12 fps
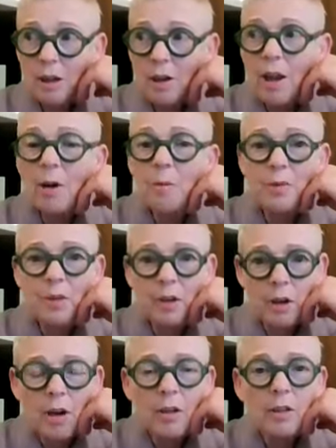club the
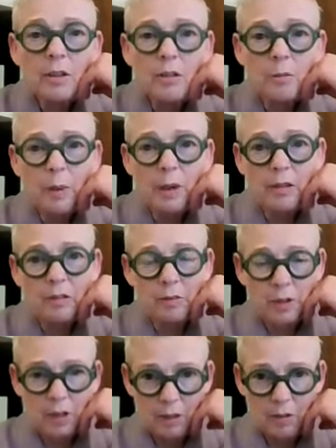knowledge base
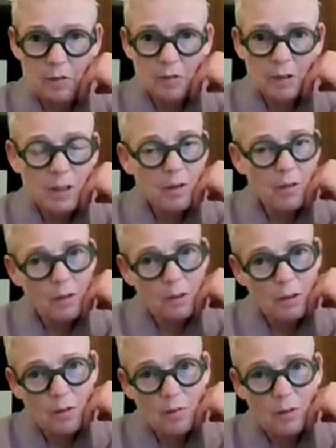of a country or
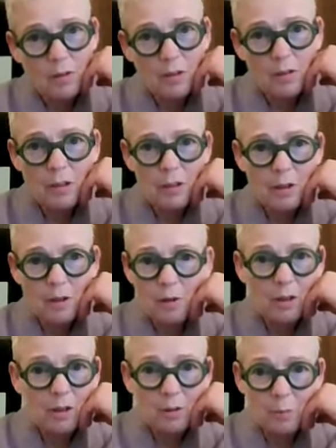a university
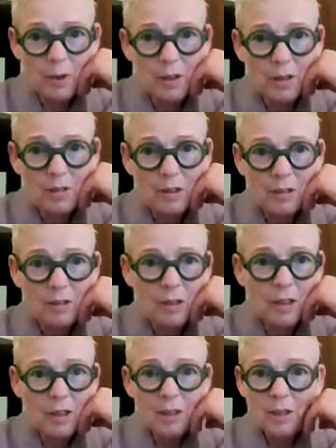according to
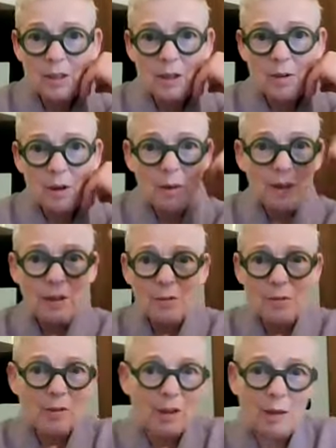politics. You know, I
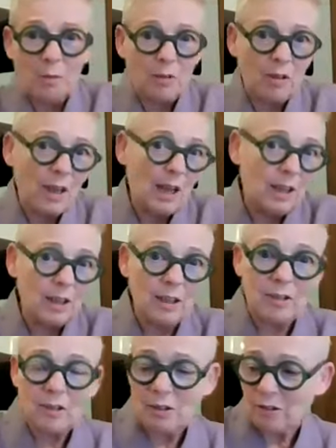mean, it was the
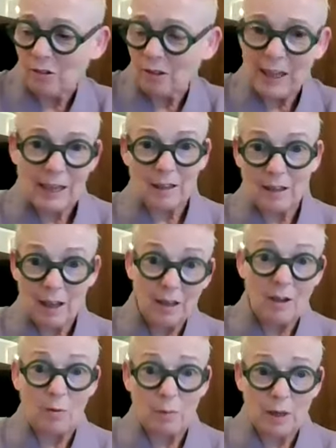Catholic Church of
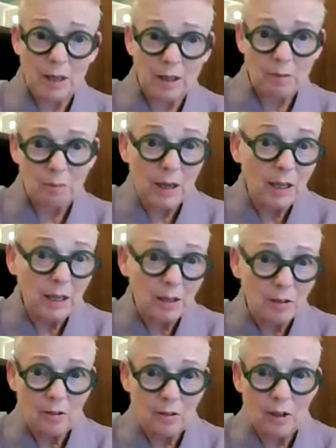Galileo many
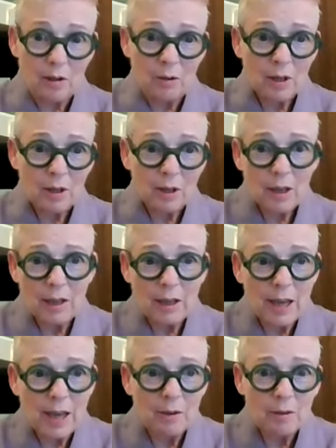years ago, and
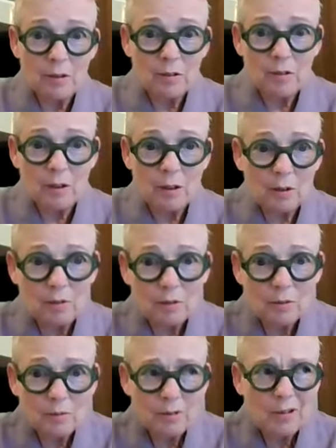now it's, you know,
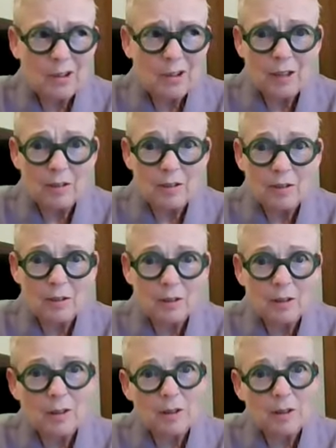sex.